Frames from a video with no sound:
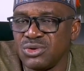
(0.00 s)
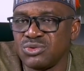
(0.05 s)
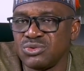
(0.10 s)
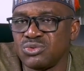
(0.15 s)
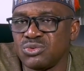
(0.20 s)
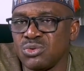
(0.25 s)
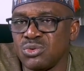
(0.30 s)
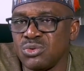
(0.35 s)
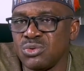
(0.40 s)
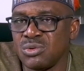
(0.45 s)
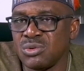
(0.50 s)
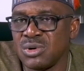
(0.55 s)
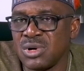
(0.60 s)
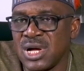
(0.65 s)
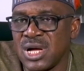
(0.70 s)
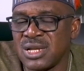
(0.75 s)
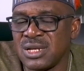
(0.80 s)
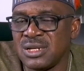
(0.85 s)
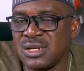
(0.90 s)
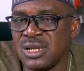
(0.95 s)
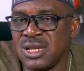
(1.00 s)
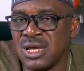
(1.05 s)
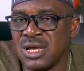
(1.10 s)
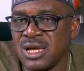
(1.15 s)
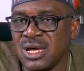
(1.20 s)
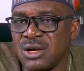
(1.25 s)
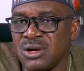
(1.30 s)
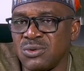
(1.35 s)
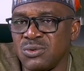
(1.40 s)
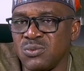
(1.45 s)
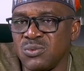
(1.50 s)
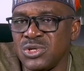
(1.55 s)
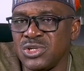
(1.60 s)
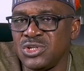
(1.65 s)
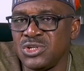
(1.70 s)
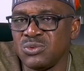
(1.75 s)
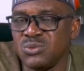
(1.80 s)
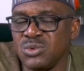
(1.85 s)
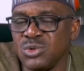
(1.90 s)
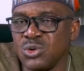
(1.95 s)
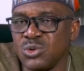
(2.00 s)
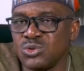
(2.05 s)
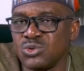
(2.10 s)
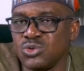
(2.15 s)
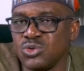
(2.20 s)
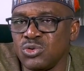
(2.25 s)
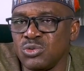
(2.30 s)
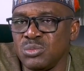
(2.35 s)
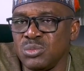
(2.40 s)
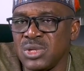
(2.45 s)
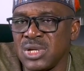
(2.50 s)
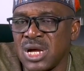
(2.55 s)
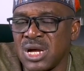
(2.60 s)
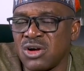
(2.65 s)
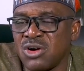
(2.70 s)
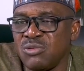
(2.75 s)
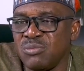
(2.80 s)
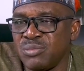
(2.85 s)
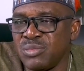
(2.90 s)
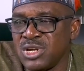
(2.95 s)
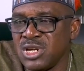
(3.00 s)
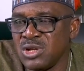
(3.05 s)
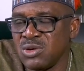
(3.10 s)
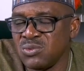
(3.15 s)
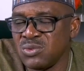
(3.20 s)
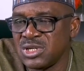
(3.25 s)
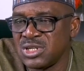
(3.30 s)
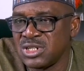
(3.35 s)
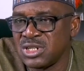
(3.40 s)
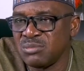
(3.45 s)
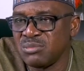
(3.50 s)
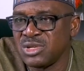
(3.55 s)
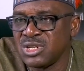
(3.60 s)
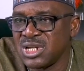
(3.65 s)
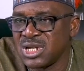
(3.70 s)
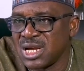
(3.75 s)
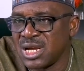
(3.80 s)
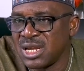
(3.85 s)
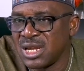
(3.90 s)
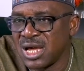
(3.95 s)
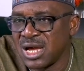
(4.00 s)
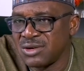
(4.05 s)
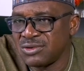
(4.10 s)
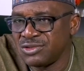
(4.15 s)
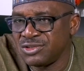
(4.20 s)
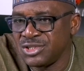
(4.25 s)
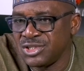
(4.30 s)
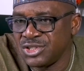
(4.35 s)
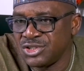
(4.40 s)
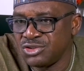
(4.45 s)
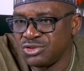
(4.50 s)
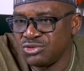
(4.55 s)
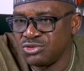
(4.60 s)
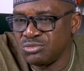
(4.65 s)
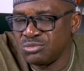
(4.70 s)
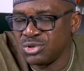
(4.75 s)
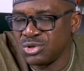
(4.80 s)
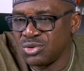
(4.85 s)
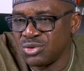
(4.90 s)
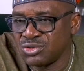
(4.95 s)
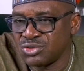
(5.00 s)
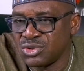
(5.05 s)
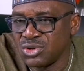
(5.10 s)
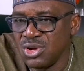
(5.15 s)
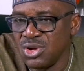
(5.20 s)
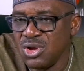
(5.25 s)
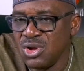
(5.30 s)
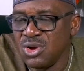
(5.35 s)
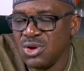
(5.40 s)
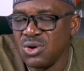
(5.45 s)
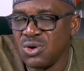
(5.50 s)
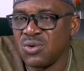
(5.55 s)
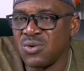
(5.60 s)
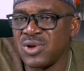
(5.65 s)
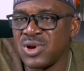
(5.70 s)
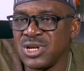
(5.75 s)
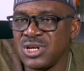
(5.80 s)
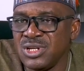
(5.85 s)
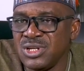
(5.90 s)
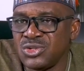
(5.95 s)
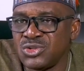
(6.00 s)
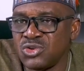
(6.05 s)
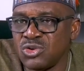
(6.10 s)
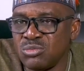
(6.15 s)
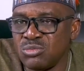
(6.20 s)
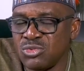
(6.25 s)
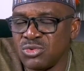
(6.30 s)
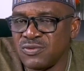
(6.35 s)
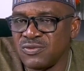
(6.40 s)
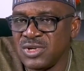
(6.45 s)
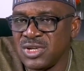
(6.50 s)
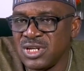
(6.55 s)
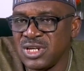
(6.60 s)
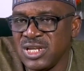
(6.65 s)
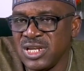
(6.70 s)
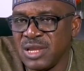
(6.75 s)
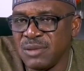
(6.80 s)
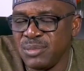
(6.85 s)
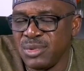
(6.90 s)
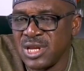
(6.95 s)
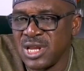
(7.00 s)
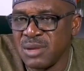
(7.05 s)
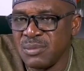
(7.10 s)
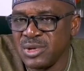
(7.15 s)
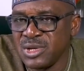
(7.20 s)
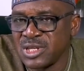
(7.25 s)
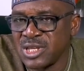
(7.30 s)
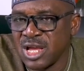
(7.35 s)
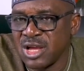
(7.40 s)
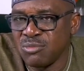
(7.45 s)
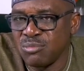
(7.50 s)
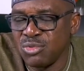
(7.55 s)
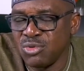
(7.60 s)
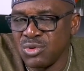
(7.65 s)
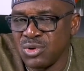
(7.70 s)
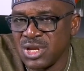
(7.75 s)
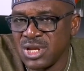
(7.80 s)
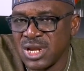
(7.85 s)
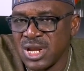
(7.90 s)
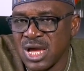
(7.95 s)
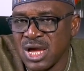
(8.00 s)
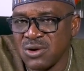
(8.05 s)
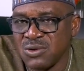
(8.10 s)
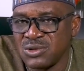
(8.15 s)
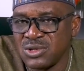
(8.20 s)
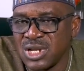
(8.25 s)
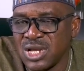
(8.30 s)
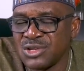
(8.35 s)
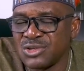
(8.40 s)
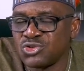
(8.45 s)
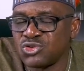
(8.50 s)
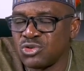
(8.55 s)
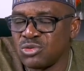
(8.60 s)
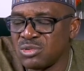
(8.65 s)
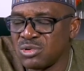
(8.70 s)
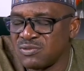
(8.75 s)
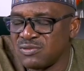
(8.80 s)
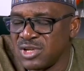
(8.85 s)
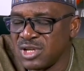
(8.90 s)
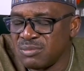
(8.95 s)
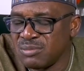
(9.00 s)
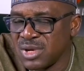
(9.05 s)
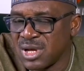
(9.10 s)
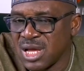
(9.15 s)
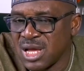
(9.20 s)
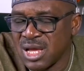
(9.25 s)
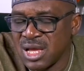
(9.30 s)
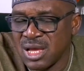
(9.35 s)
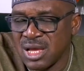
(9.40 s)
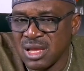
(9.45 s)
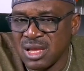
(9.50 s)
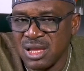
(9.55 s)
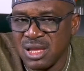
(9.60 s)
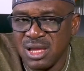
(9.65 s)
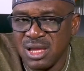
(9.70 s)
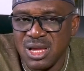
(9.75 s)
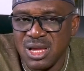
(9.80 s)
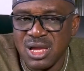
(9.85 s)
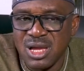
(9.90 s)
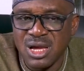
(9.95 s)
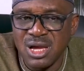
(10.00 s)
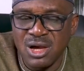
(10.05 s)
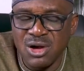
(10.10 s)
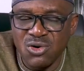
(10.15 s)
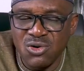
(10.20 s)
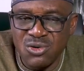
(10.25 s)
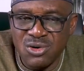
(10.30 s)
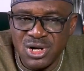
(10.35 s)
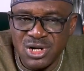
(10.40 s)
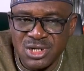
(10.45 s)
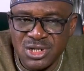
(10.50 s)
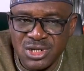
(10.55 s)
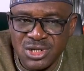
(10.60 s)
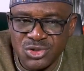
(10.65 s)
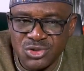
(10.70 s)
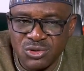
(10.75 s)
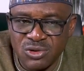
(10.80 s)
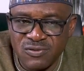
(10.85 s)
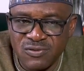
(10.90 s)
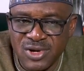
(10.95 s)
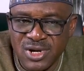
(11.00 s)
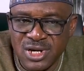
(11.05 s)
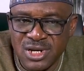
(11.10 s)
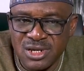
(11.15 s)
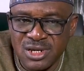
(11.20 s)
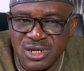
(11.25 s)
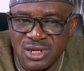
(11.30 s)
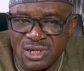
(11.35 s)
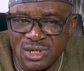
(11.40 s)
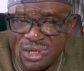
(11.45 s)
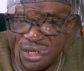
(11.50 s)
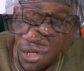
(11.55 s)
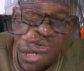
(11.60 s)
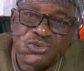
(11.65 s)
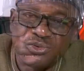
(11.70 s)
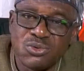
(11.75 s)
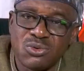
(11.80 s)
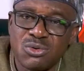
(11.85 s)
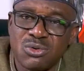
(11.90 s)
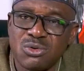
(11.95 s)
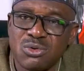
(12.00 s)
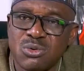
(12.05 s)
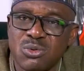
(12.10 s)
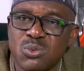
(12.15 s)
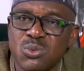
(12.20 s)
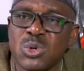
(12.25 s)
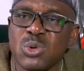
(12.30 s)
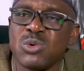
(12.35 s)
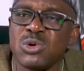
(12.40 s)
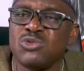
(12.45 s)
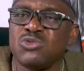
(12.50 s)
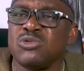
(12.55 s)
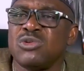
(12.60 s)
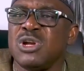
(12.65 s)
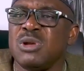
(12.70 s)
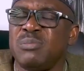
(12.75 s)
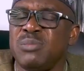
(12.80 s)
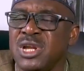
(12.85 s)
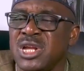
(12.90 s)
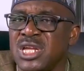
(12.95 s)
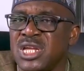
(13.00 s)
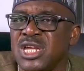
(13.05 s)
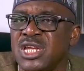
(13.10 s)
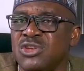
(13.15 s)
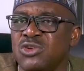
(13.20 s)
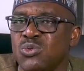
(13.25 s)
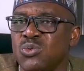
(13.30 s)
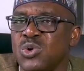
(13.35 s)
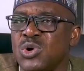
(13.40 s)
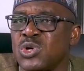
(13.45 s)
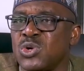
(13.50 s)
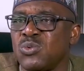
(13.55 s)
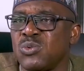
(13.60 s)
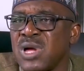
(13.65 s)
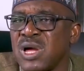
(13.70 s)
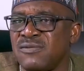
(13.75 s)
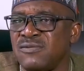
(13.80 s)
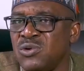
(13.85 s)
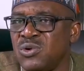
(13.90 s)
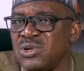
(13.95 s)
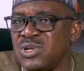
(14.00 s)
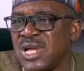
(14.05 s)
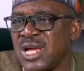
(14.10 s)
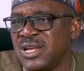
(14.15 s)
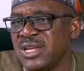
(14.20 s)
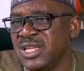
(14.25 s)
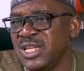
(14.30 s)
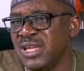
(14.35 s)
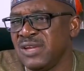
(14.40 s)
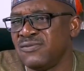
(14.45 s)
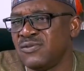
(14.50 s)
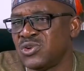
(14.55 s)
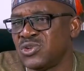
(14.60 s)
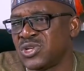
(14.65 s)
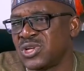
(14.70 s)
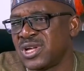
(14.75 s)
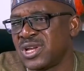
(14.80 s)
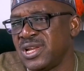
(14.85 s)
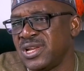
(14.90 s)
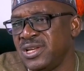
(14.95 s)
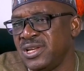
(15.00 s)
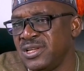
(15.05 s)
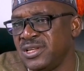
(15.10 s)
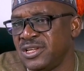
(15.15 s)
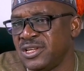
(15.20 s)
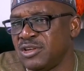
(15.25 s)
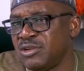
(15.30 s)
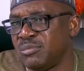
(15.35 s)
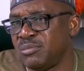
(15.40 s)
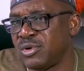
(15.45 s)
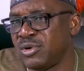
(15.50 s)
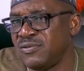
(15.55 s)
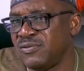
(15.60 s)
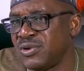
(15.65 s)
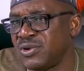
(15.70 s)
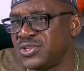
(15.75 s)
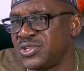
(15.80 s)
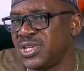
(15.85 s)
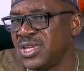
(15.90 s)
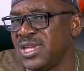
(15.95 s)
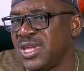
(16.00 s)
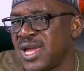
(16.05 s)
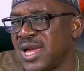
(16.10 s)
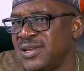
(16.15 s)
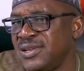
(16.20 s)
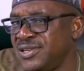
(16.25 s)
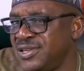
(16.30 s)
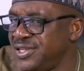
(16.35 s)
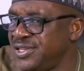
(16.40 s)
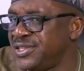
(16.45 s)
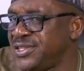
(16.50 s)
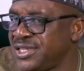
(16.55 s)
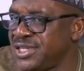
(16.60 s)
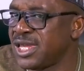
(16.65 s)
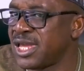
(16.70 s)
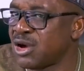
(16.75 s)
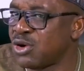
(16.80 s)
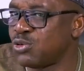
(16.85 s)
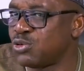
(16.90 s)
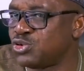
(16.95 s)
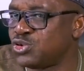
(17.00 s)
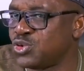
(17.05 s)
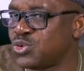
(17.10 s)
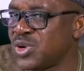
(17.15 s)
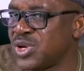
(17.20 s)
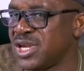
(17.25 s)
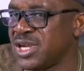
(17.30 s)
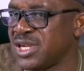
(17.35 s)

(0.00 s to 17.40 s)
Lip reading: So, and which will also be accompanied with a medical outreach too, because already some of them, the epidemic are broken out, and some of them are already suffering it. So we want to replicate what we have done that gave us credit in the previous year, this year also.